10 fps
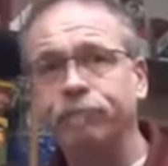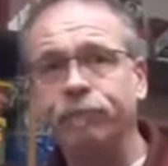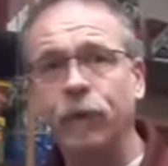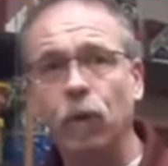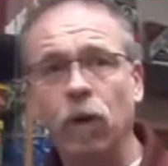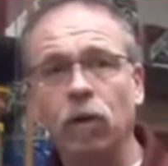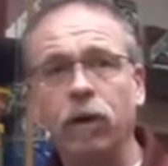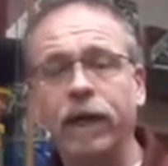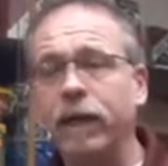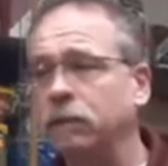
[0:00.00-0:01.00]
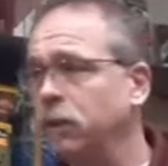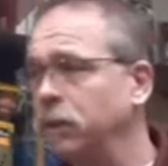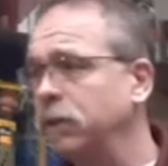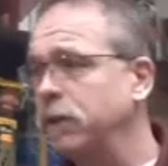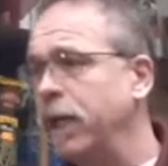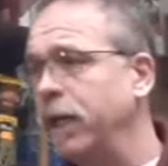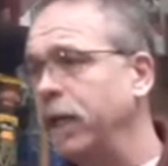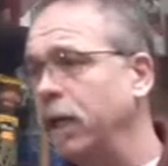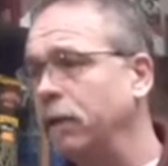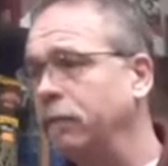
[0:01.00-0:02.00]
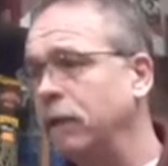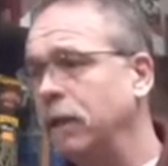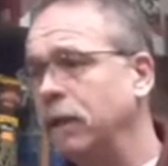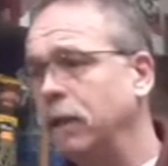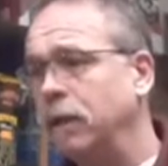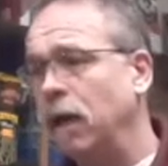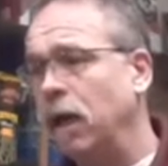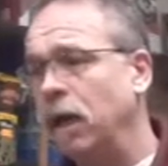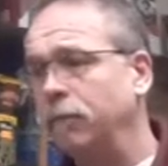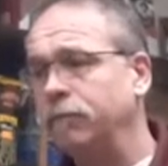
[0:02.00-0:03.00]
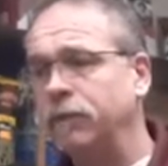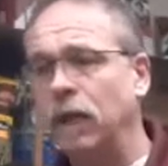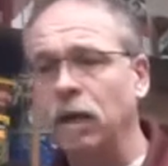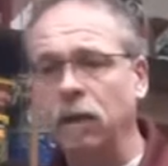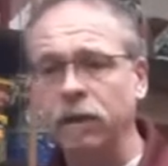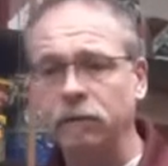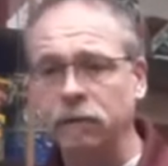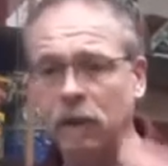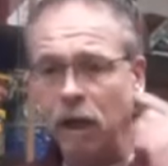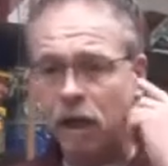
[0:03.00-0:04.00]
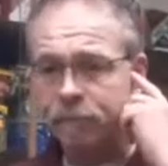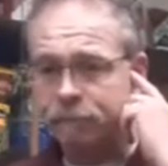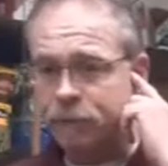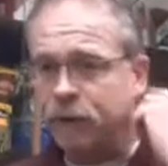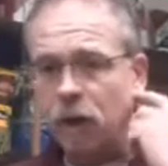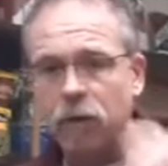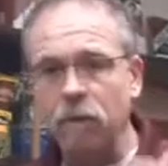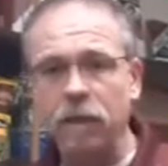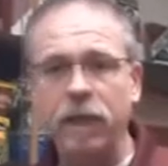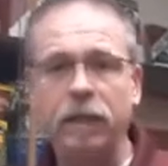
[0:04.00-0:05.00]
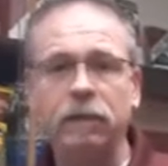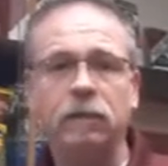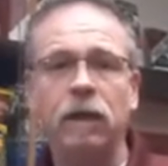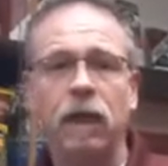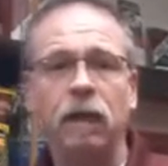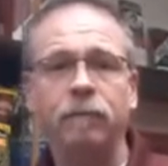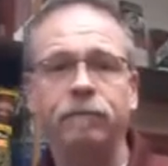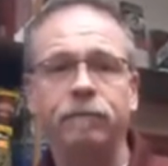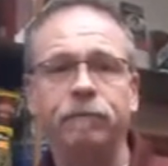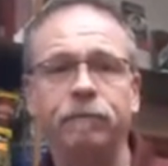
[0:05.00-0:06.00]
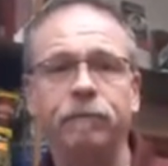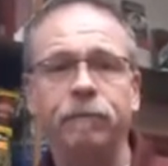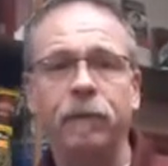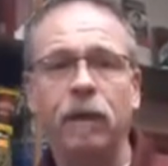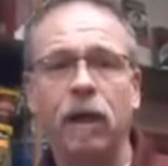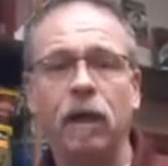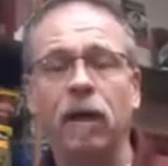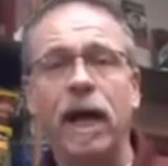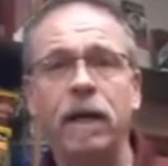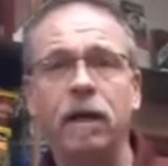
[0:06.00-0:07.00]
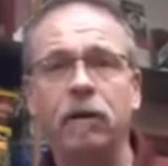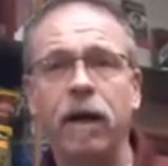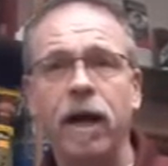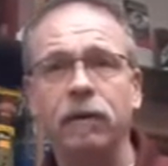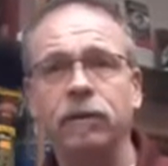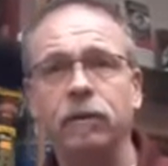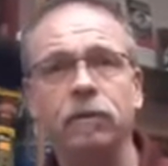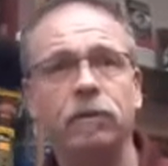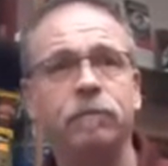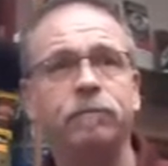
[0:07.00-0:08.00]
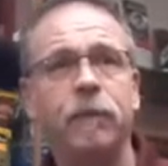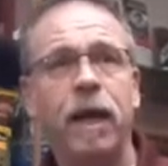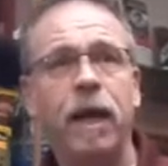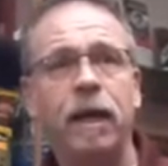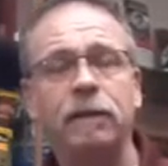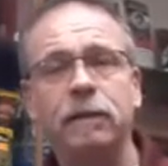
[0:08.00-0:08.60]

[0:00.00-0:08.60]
world, I guess you would say. Sutlands, Stokeby's, Elaine Internationals, and